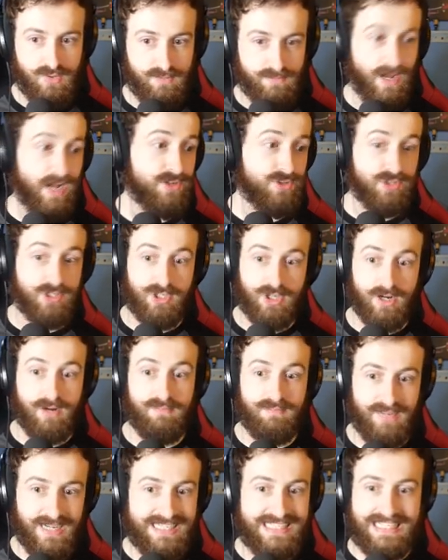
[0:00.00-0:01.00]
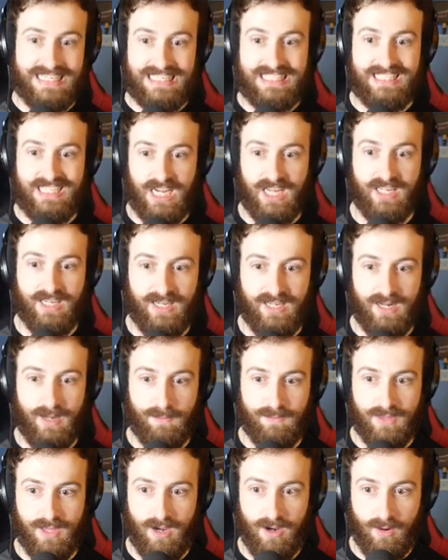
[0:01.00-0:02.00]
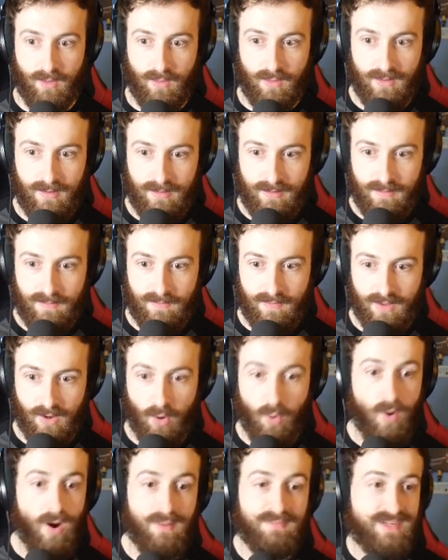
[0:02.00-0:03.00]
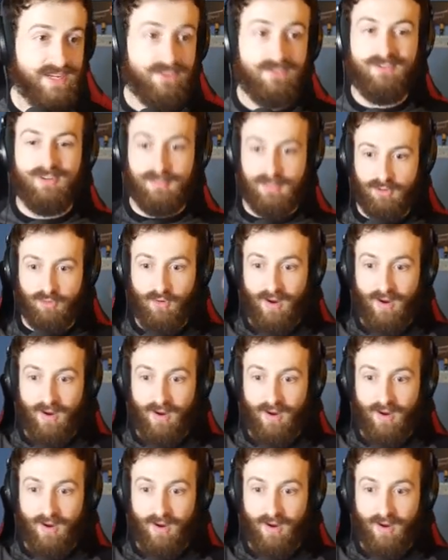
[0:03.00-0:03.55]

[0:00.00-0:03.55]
Patrick's gonna mess this Jellion up, though. Oh, I'm giving him the